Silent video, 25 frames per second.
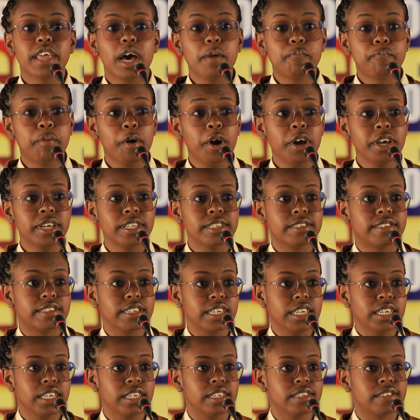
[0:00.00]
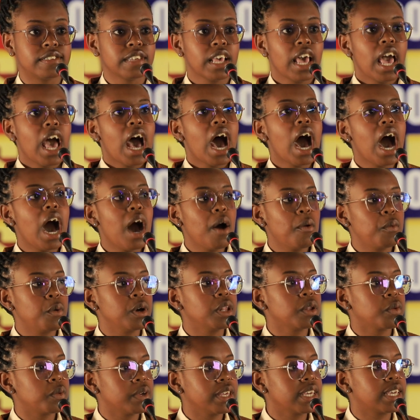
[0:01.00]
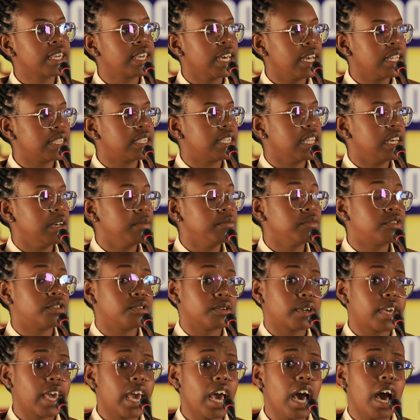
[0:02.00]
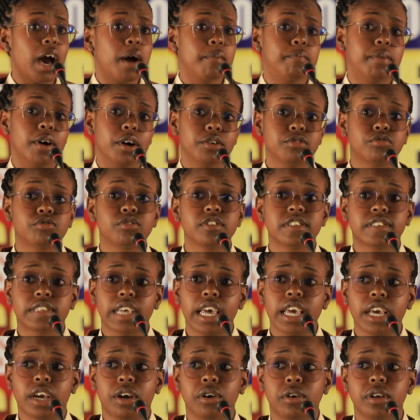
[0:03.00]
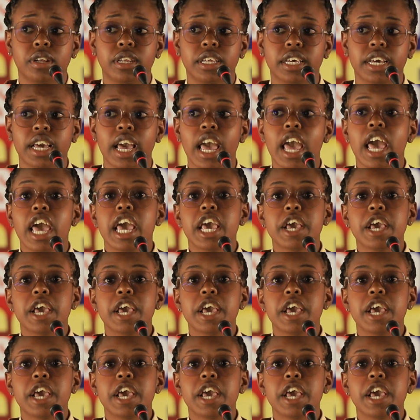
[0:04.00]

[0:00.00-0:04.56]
The point is, how will we get them to care about recycling?